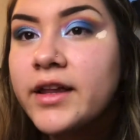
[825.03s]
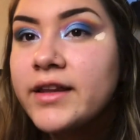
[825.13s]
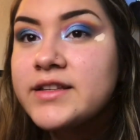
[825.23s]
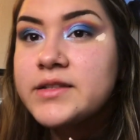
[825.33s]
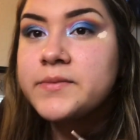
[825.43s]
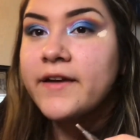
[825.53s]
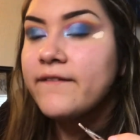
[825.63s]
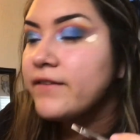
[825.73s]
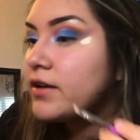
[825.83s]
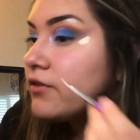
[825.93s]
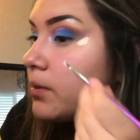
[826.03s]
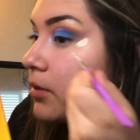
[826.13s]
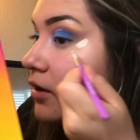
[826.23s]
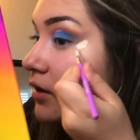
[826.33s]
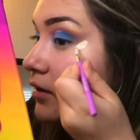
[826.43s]
this is my favorite
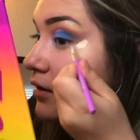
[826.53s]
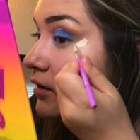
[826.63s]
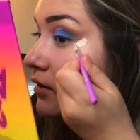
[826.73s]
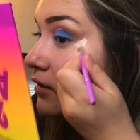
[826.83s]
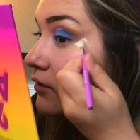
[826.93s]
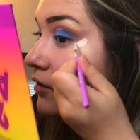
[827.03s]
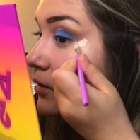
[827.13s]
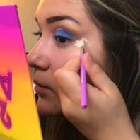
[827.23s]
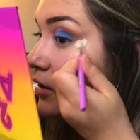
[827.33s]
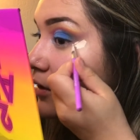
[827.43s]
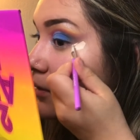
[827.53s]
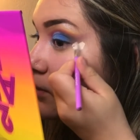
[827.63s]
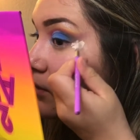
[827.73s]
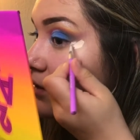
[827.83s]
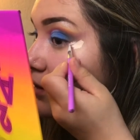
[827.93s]
part of doing makeup.
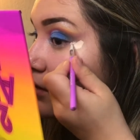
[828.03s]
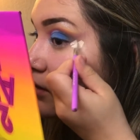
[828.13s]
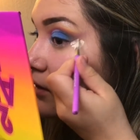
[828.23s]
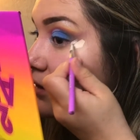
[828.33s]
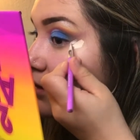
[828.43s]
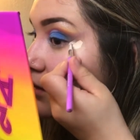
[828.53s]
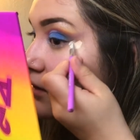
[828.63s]
This,